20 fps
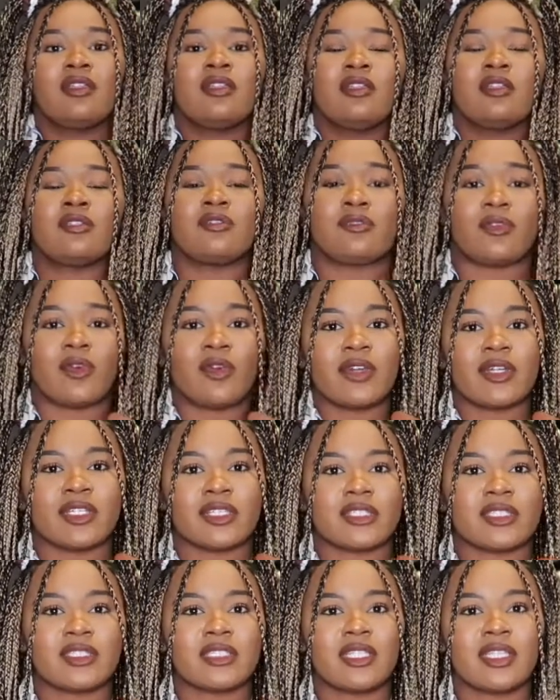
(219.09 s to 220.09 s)
The
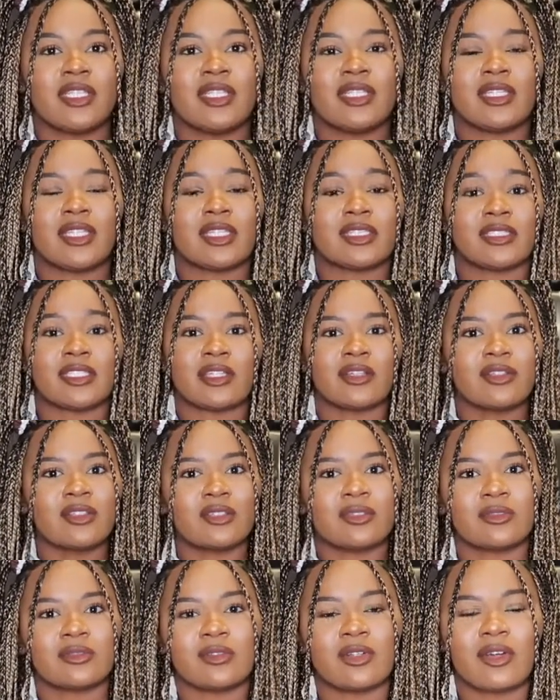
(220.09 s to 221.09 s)
Voice, they tell
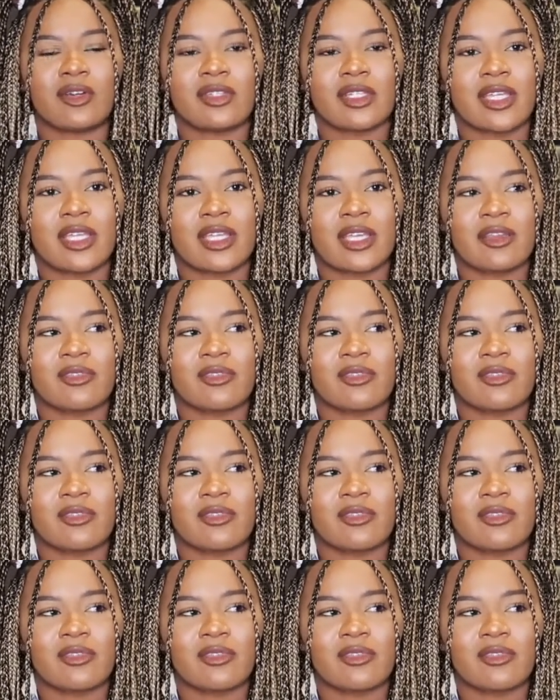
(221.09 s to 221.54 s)
you all that.